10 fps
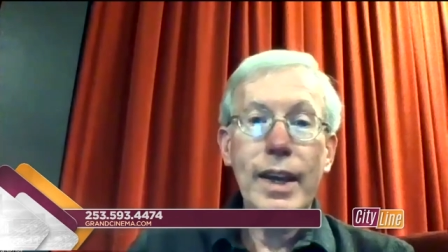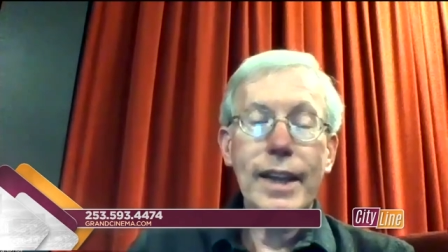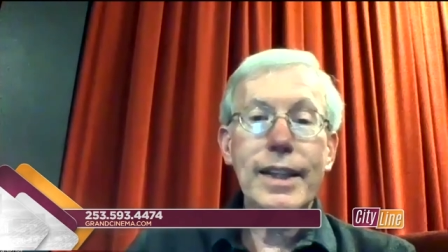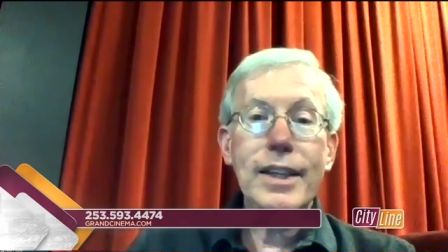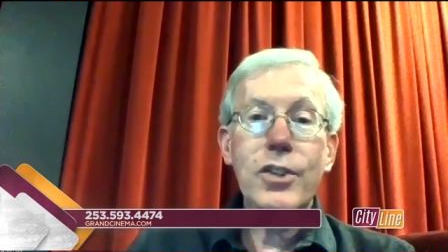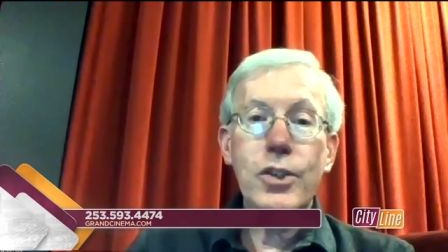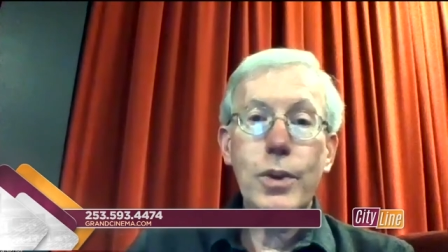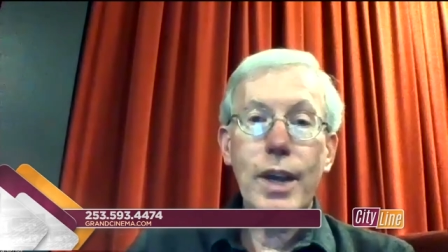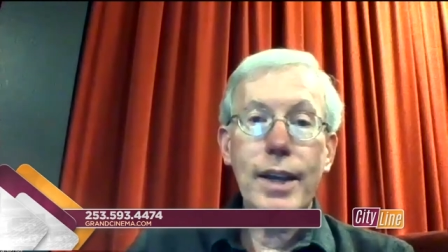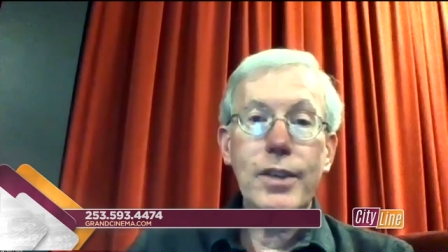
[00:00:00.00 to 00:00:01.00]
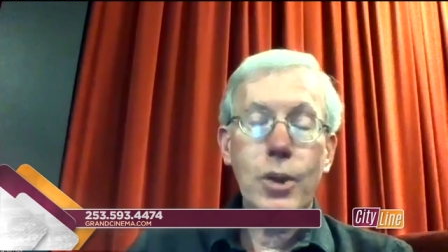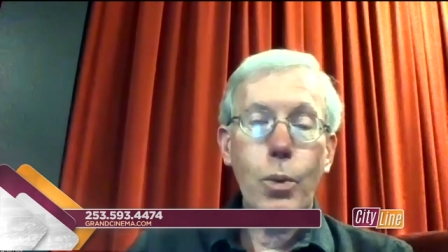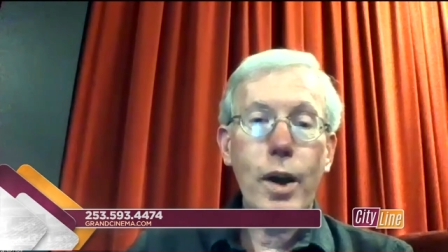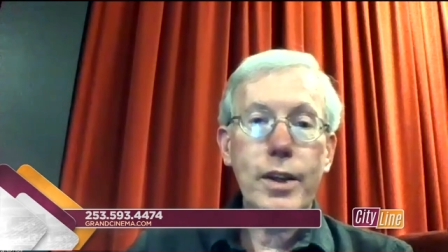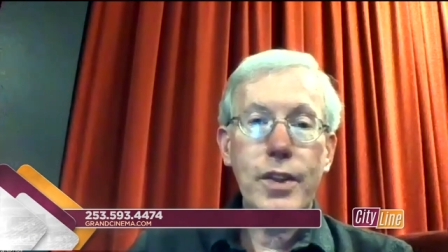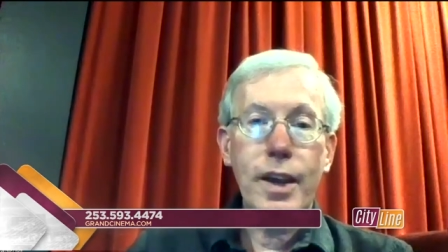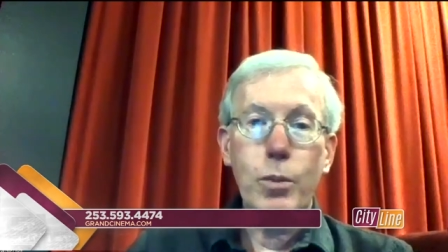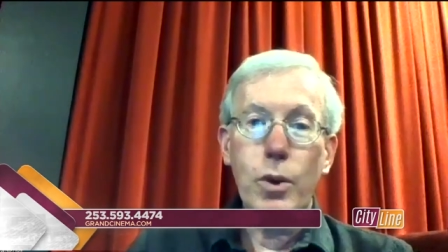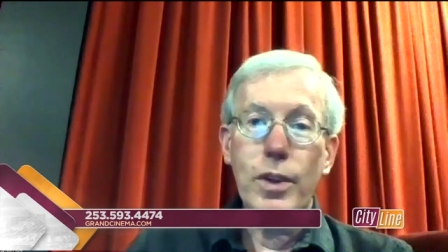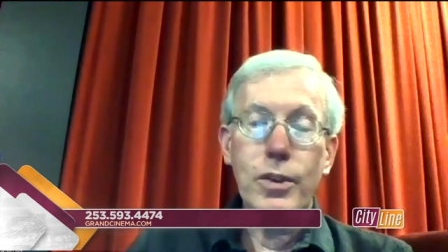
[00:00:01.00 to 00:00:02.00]
at least two days to watch that
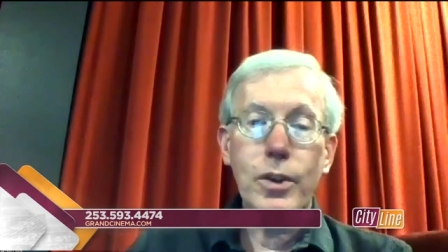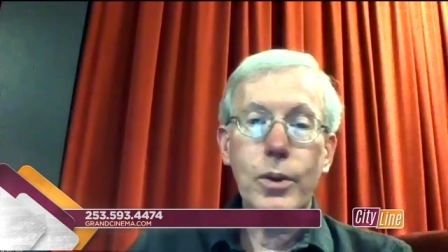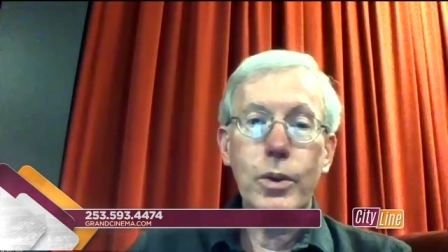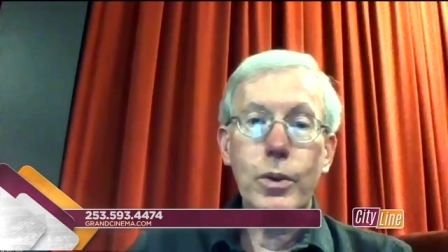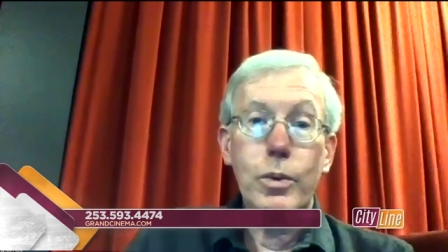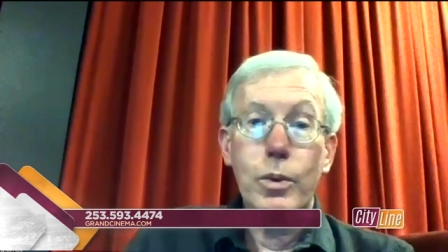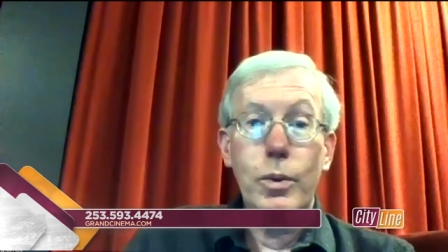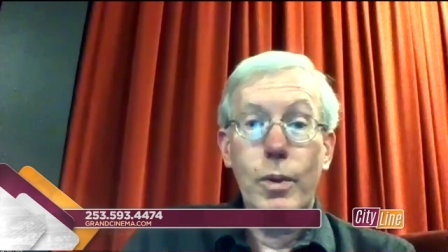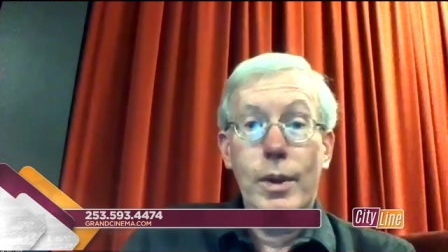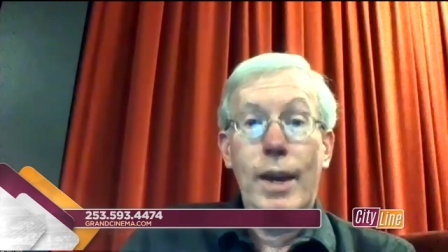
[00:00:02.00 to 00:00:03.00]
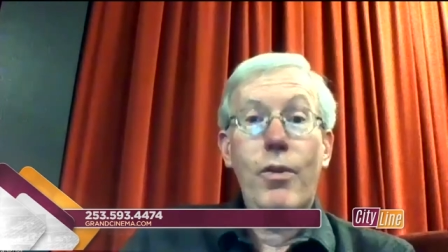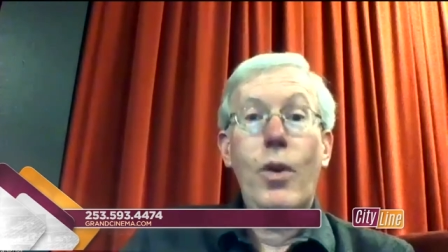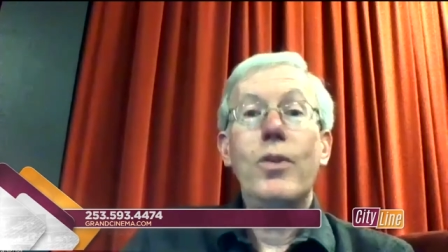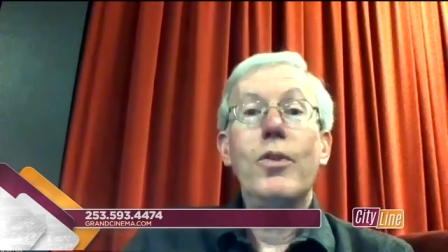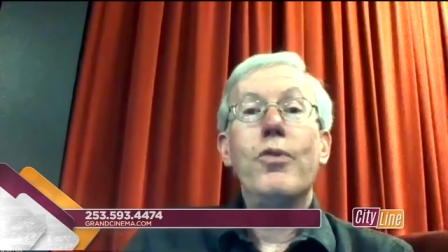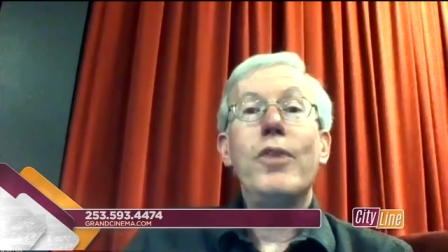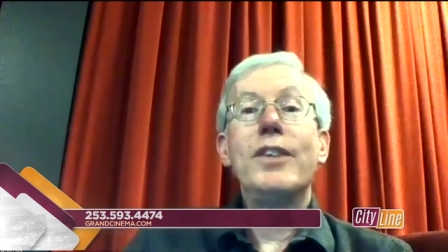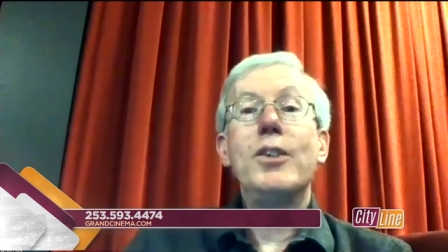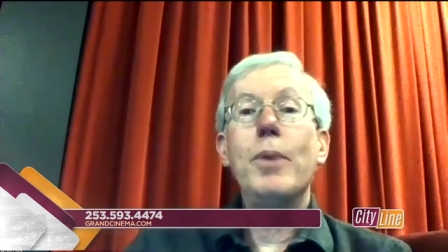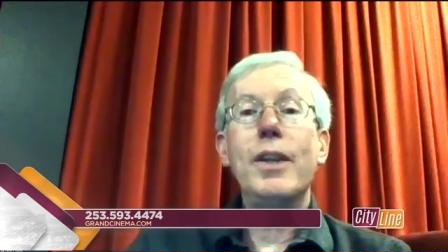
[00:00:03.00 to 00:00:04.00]
movie so you have the
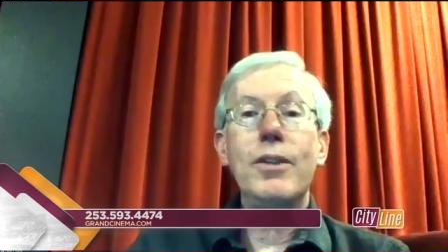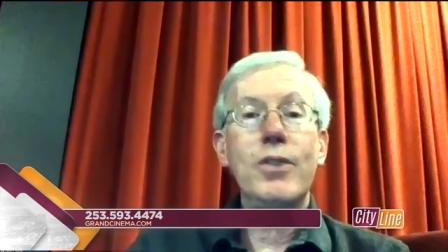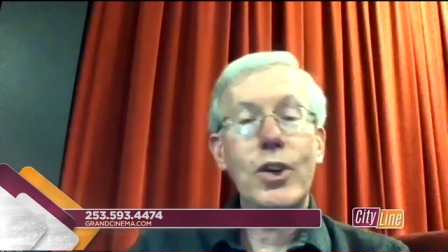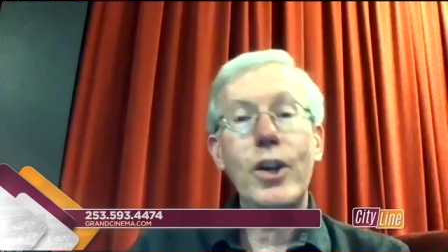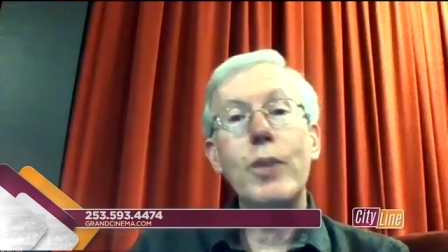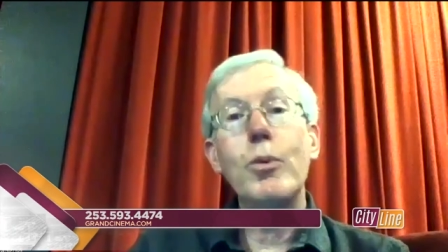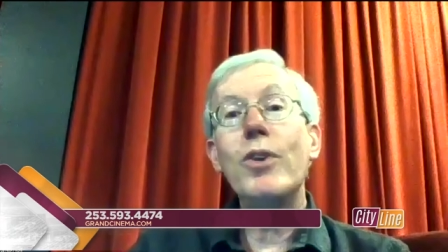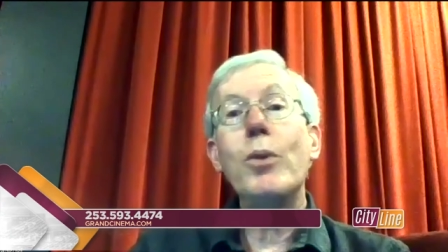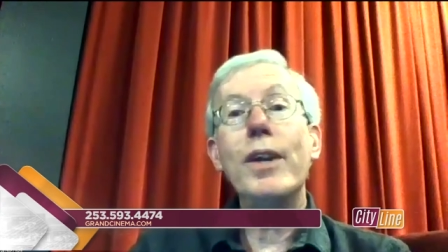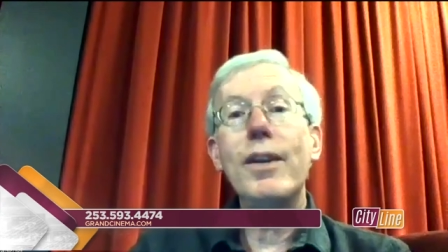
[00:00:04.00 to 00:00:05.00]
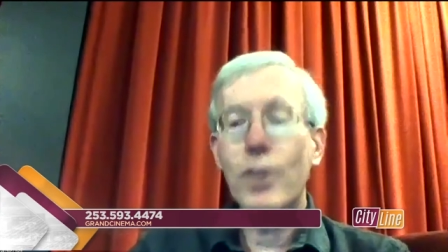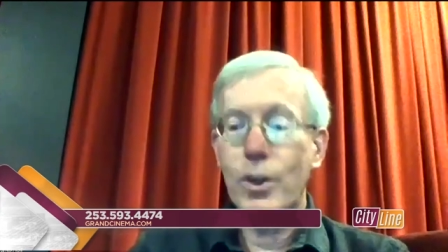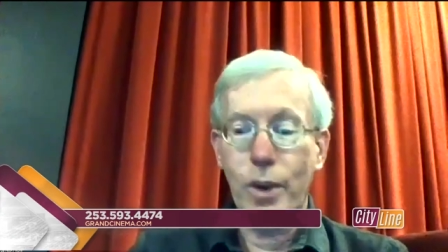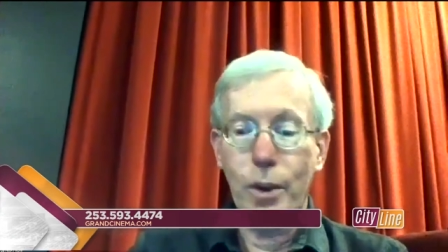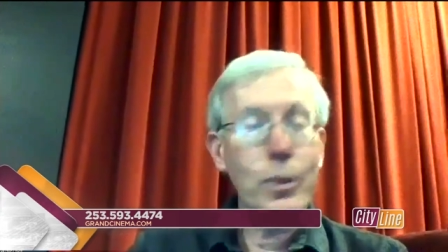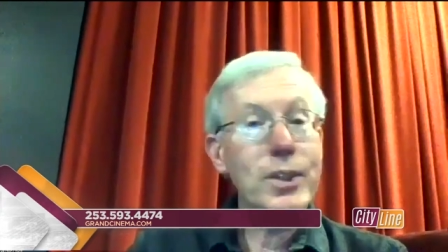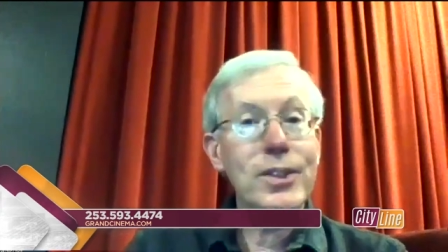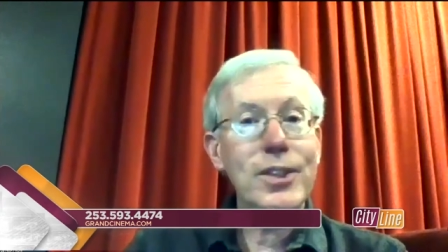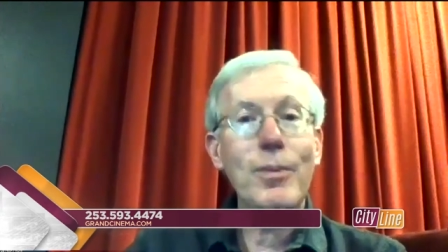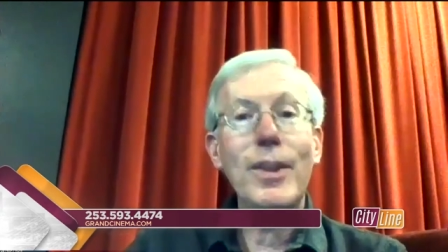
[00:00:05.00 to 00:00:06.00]
flexibility of starting a movie whenever you want which
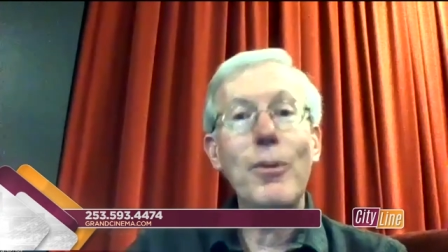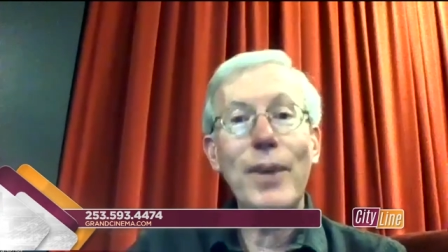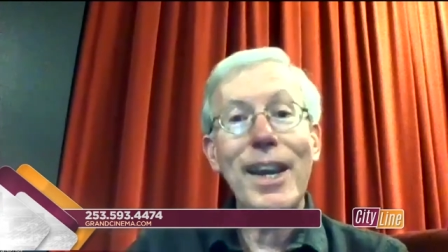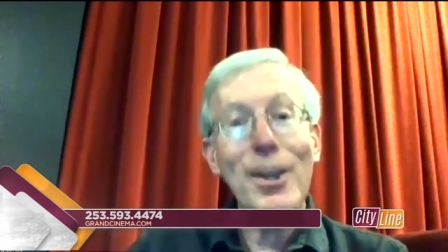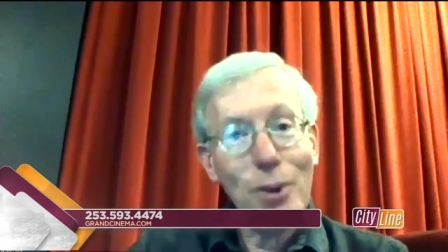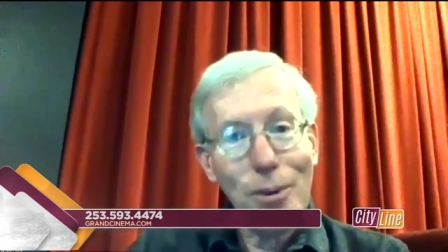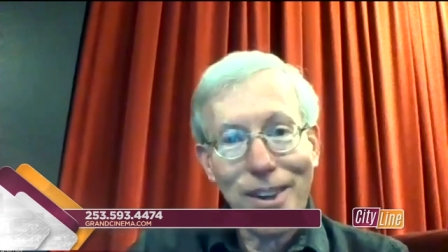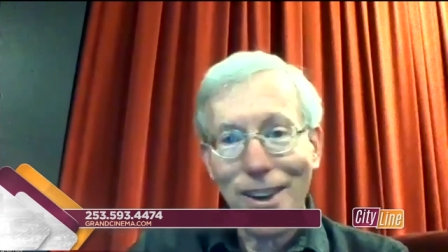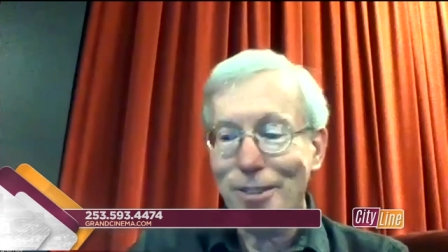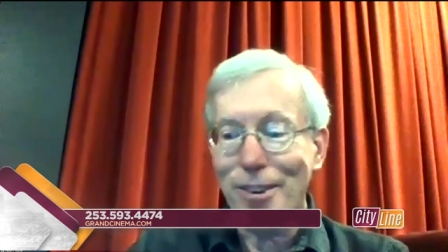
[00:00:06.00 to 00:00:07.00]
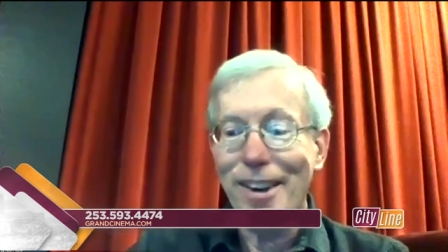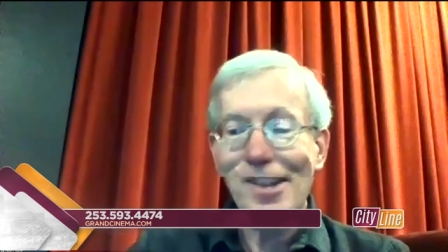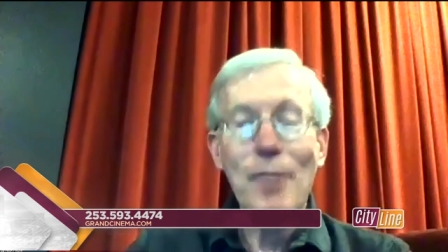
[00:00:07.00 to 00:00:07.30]
is something that we can't normally offer